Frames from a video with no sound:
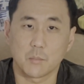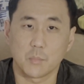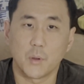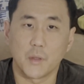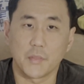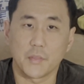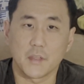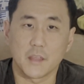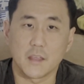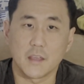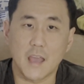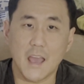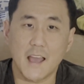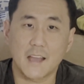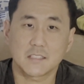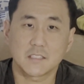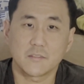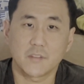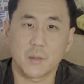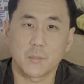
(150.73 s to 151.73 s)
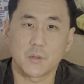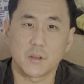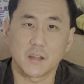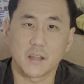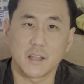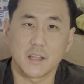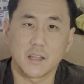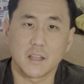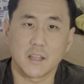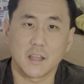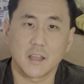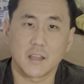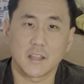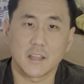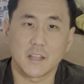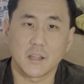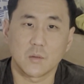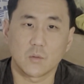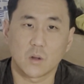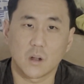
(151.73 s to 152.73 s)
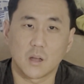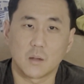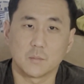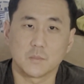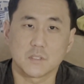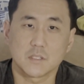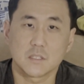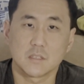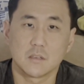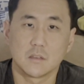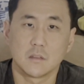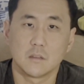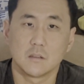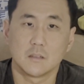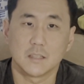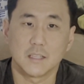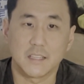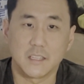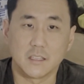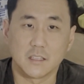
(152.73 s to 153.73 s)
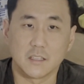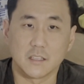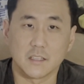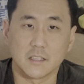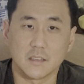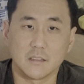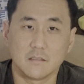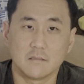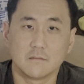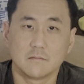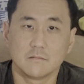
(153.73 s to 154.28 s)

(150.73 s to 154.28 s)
but the act of emulating and getting ROMs legally